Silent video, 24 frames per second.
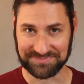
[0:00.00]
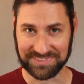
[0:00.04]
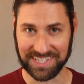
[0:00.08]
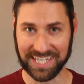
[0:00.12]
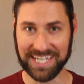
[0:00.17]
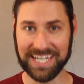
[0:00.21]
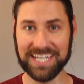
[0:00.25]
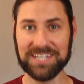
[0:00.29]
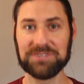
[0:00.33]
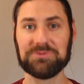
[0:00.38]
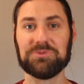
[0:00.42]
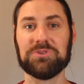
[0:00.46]

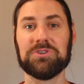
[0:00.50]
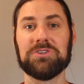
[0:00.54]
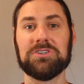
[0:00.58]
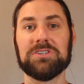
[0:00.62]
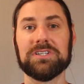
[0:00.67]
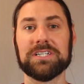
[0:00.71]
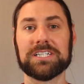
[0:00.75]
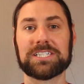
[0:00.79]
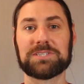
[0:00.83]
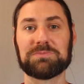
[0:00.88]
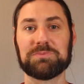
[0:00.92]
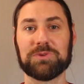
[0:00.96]
And
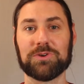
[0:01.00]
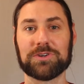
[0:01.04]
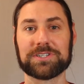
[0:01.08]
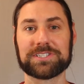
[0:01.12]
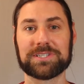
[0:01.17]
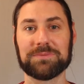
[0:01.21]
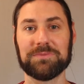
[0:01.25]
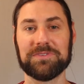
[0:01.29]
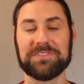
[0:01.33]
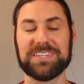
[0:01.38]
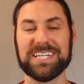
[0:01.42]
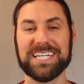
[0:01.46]
we'll explore
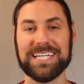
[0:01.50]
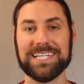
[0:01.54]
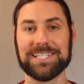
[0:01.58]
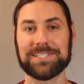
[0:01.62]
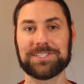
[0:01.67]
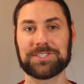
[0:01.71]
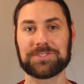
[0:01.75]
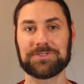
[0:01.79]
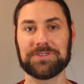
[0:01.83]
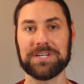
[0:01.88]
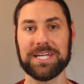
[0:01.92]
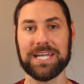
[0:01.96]
some of the
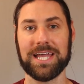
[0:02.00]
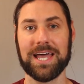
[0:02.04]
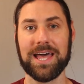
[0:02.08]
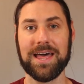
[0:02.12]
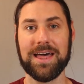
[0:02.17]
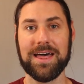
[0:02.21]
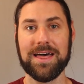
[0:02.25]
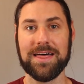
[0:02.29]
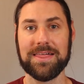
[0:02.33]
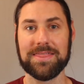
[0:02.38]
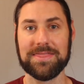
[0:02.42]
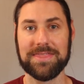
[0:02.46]
history
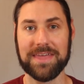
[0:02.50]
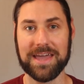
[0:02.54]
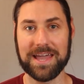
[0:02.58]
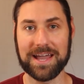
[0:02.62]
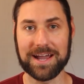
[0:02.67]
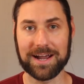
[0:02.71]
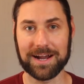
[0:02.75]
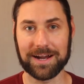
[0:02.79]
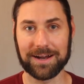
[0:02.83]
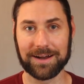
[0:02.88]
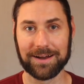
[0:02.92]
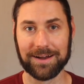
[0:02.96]

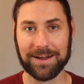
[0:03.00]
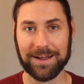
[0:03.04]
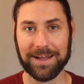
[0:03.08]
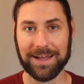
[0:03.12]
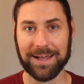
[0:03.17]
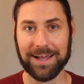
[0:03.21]
there.